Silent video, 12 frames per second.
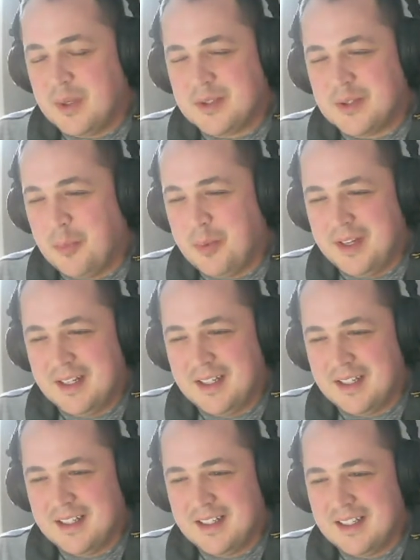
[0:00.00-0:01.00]
Open?
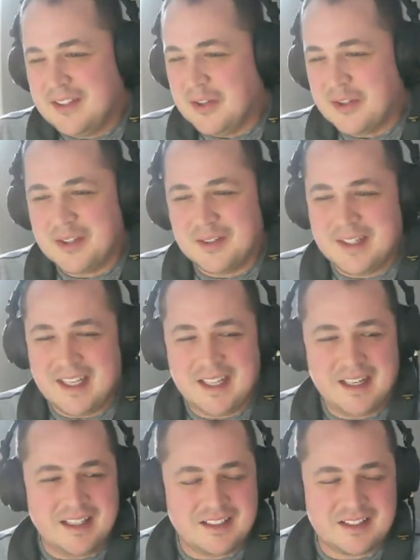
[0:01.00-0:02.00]
He took the
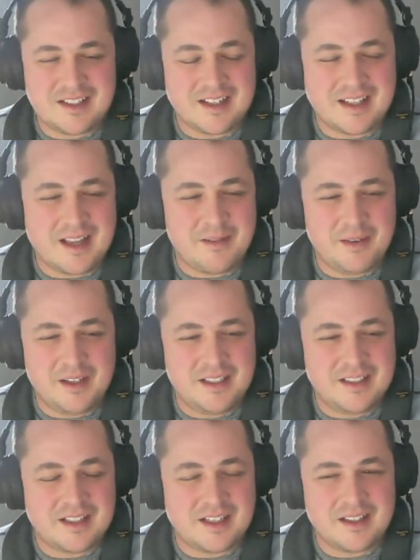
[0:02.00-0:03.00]
lead. He stuck
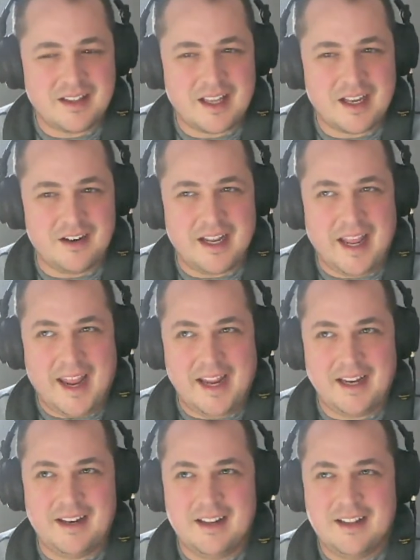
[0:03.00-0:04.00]
that on
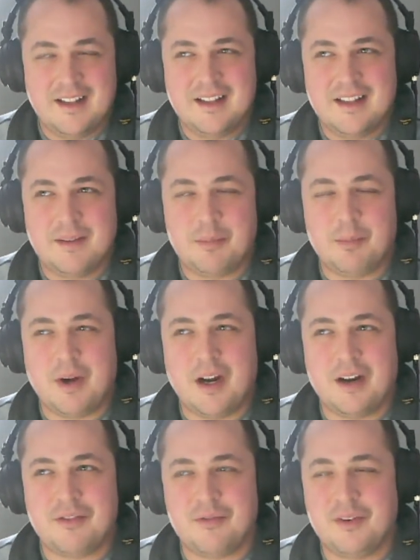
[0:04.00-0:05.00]
8, a
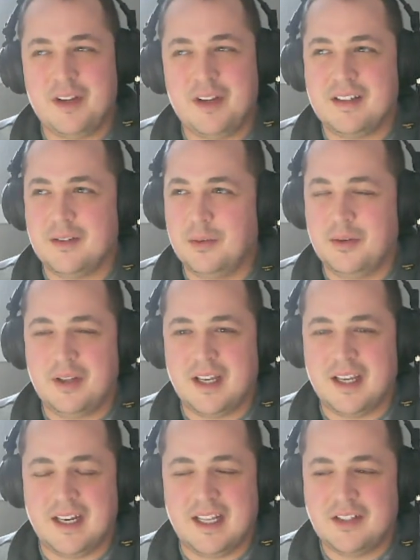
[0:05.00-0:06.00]
par 3 to
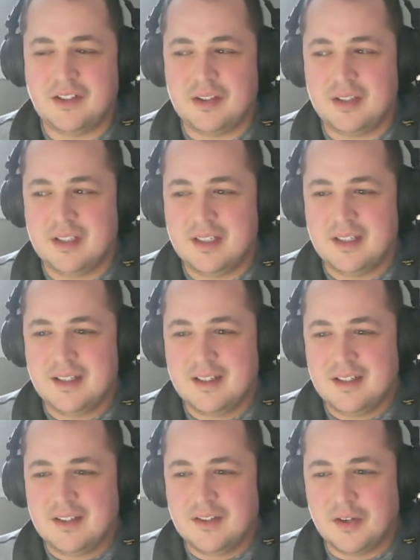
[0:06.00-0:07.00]
like an inch.
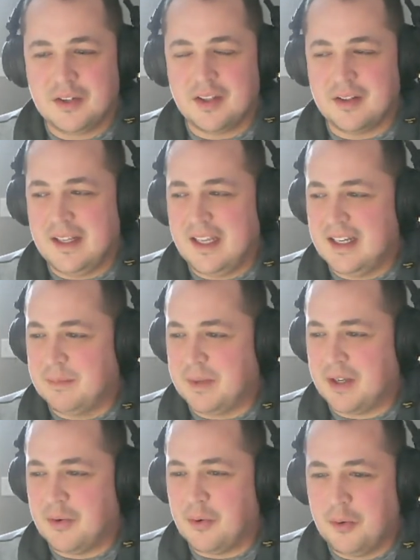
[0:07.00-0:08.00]
Took the lead, and I'm
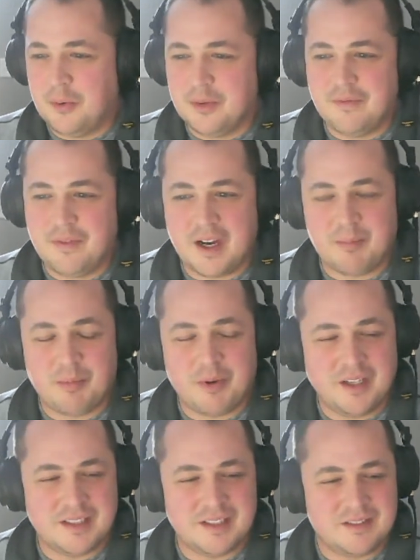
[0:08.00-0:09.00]
like, holy fuck,
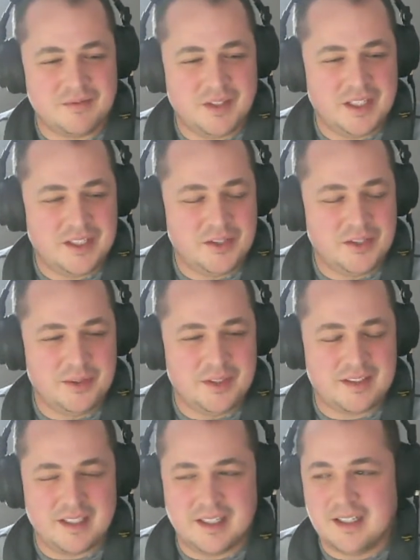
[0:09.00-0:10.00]
Bryson's really doing
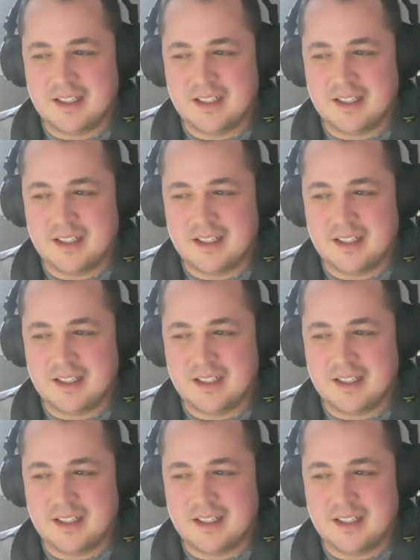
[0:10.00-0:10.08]
this here.